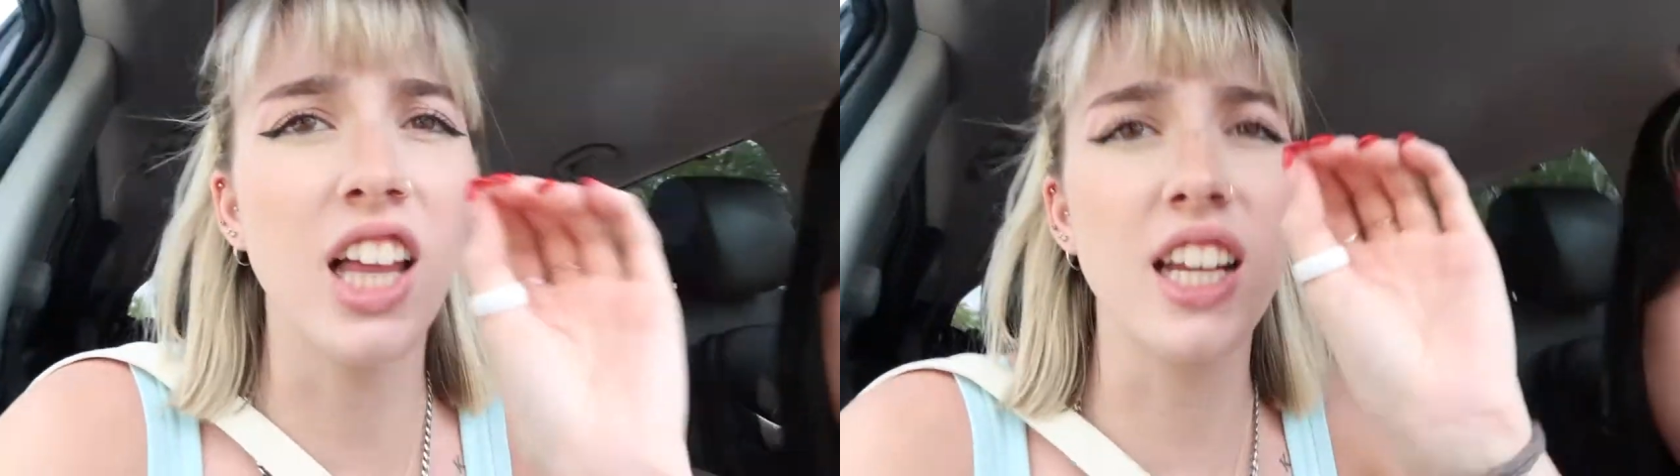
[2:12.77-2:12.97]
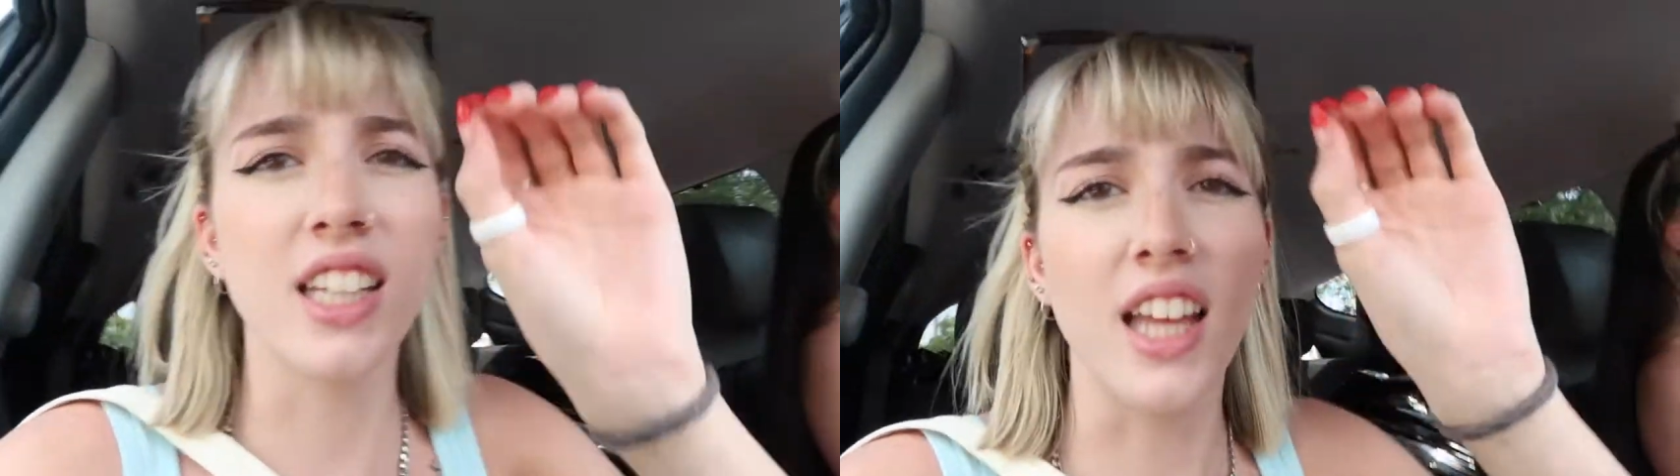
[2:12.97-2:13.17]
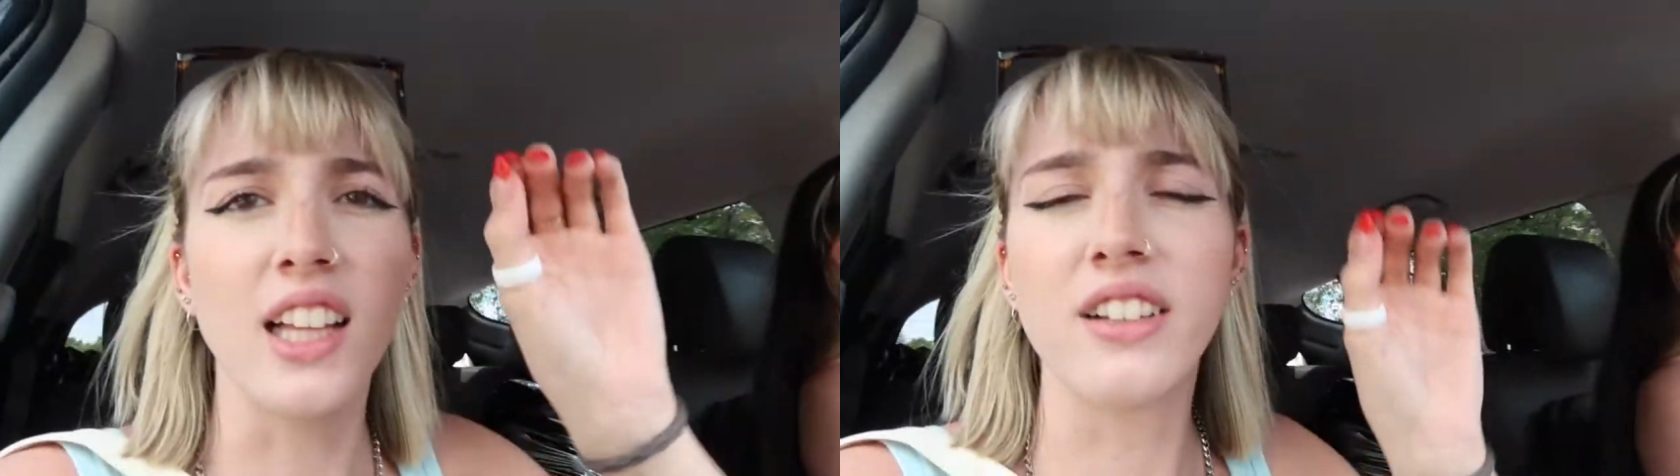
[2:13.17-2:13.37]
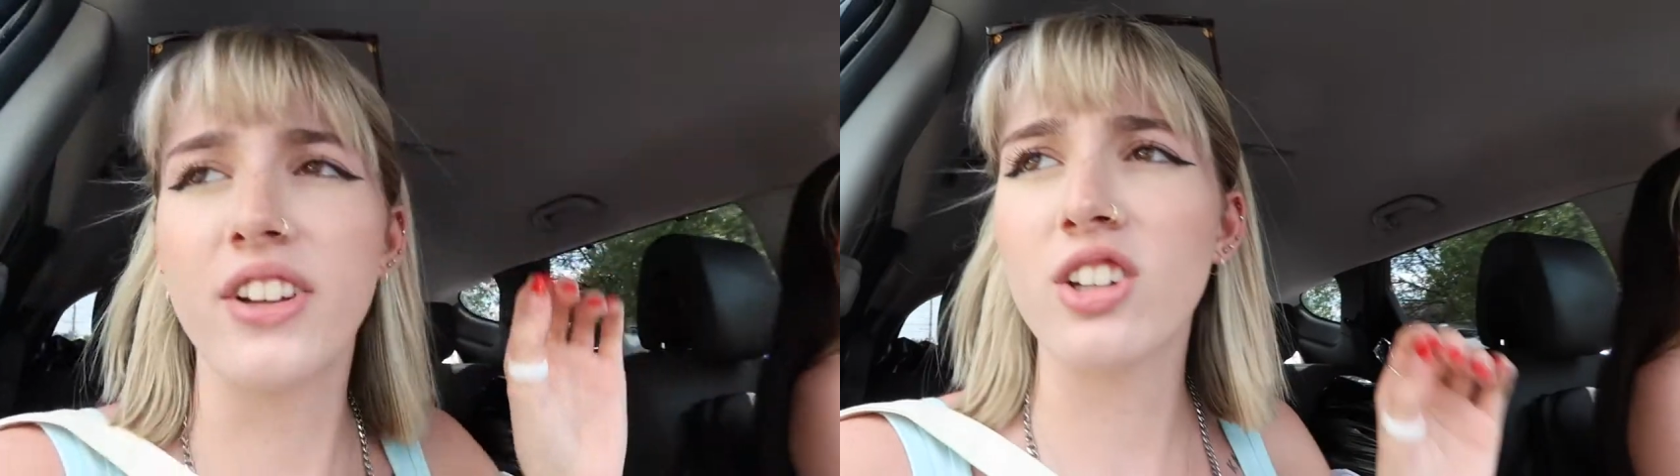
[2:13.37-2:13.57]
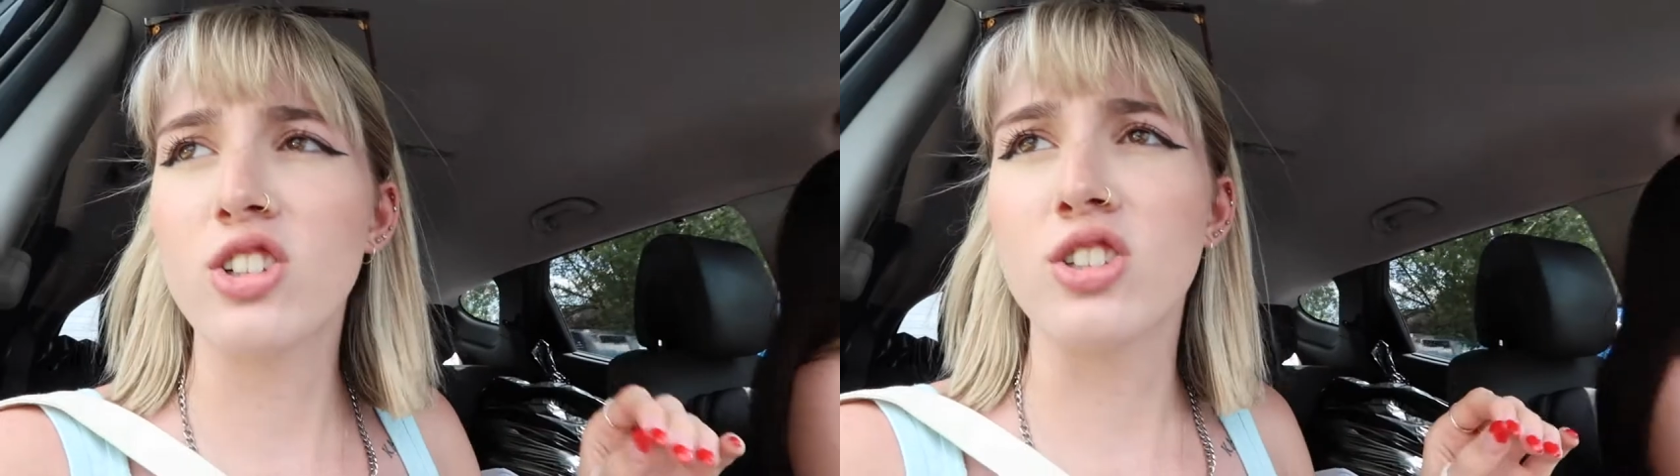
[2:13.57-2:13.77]
line at the
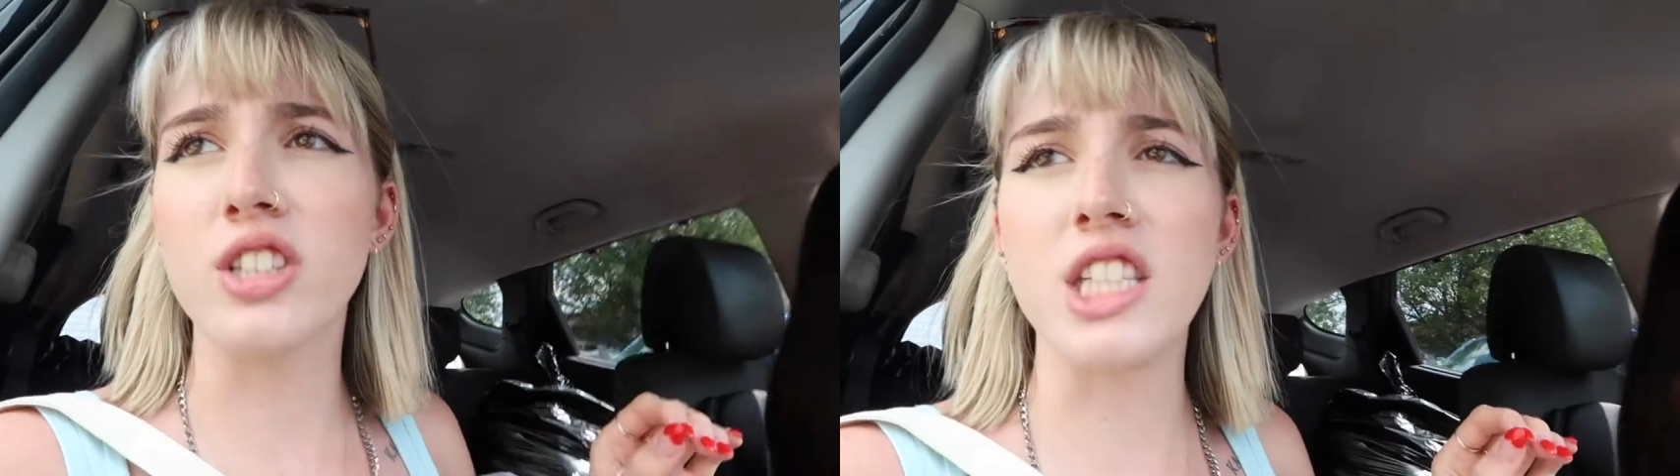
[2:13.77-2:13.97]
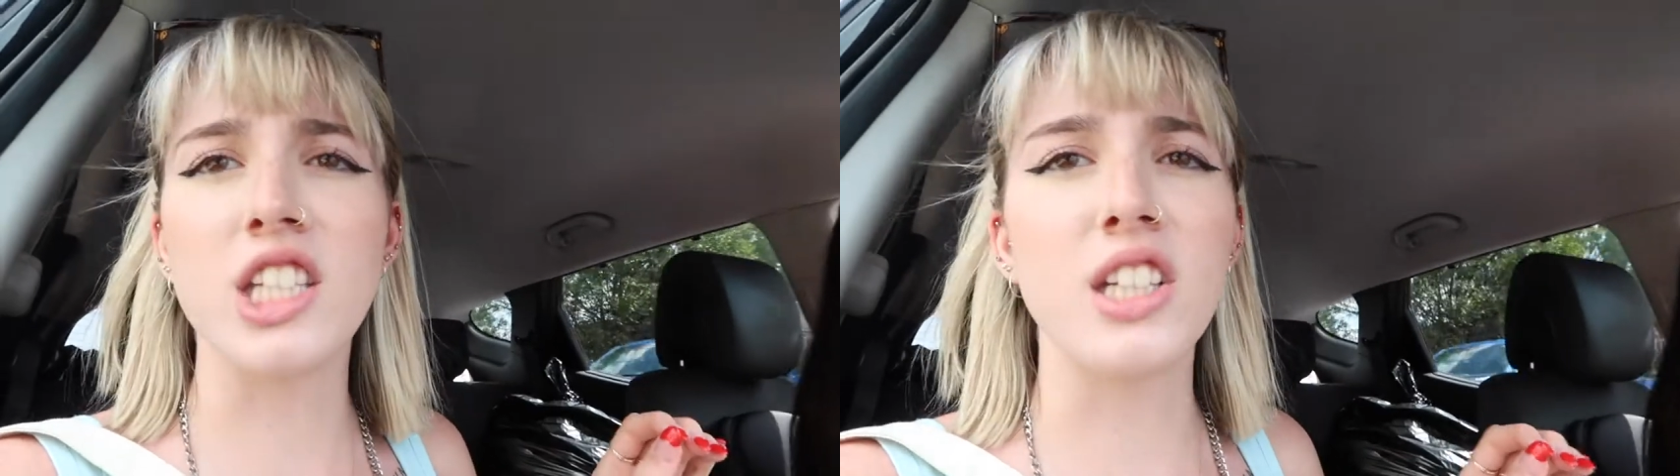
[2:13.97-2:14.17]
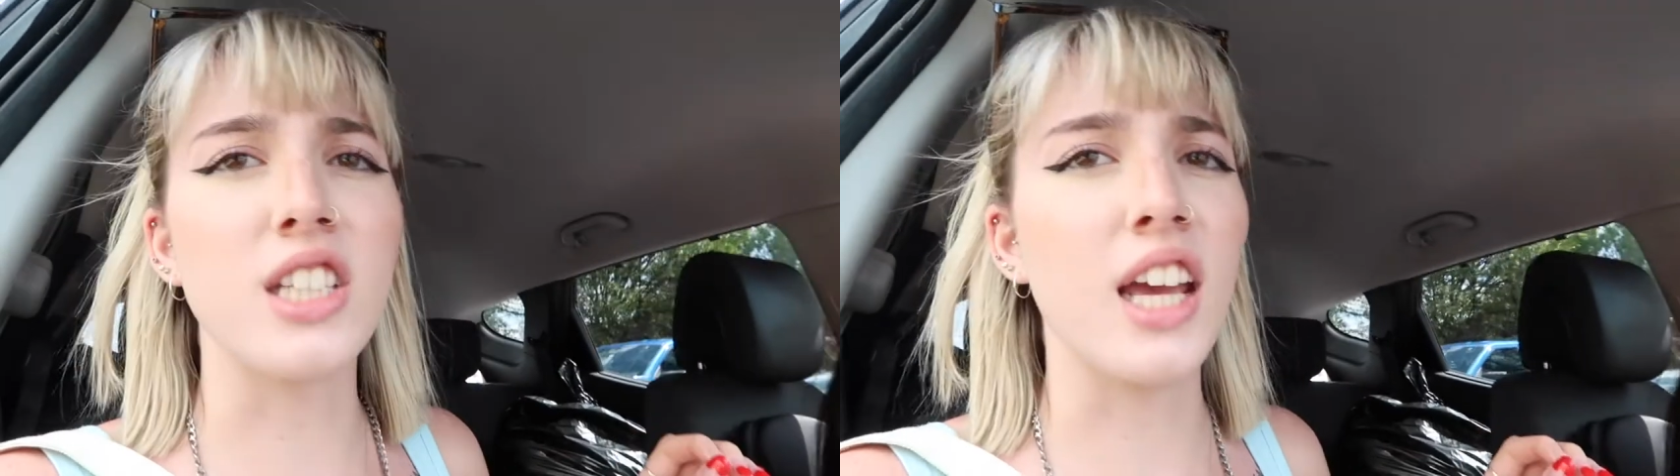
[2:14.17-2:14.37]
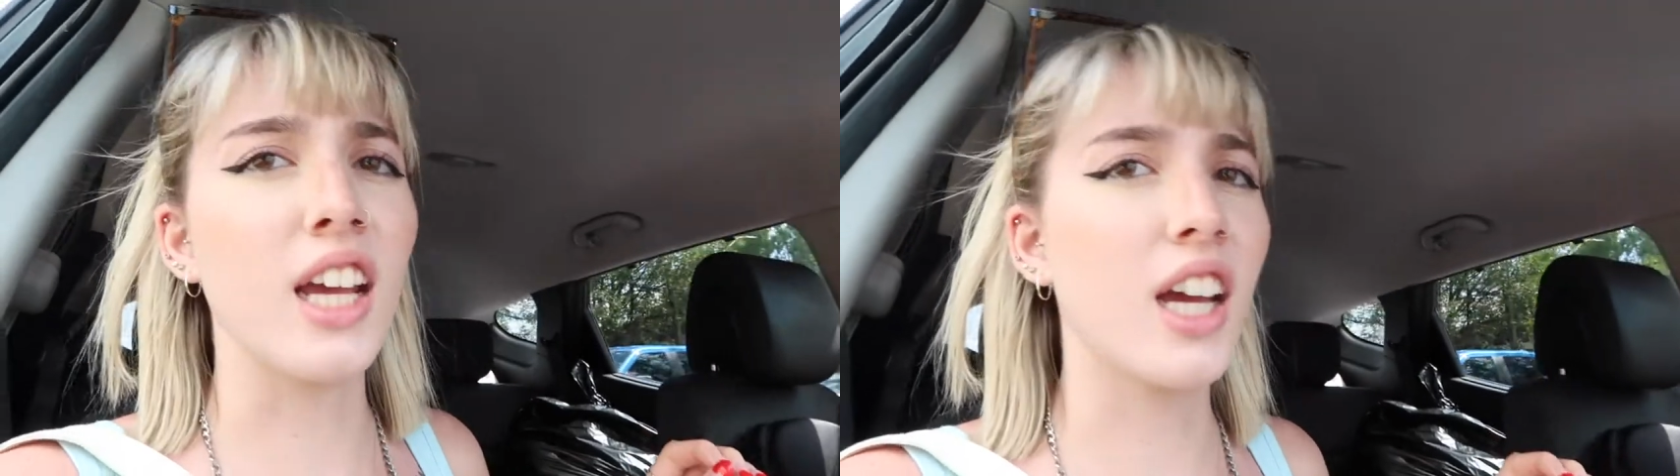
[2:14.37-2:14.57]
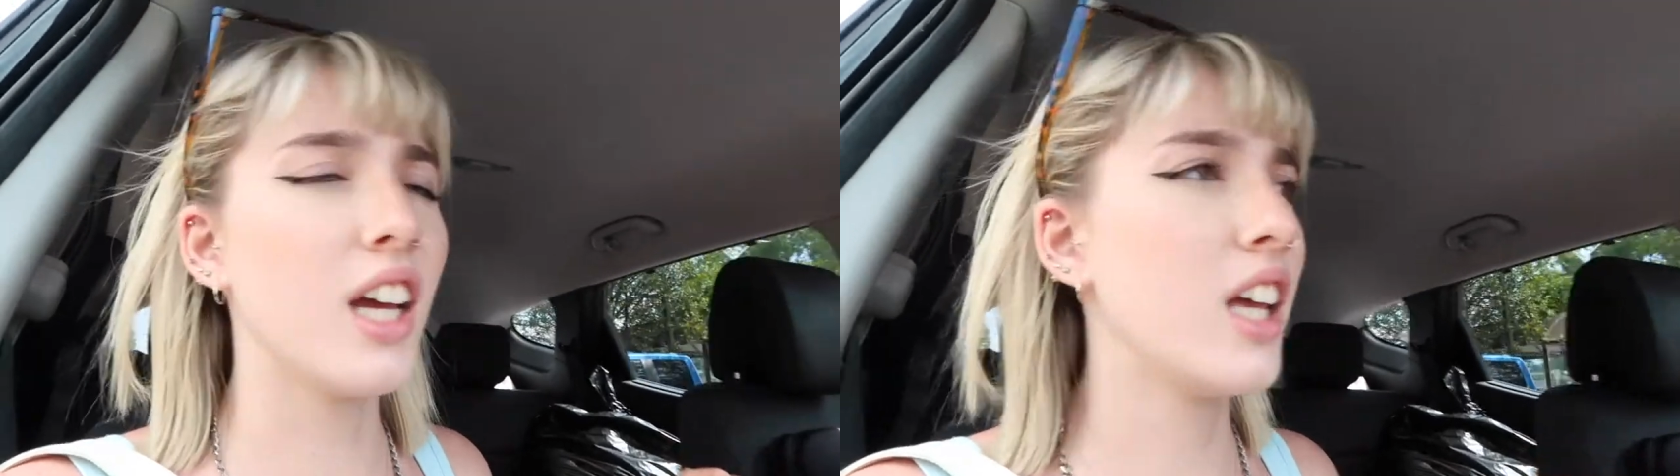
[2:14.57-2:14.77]
elevator, so this is gonna take,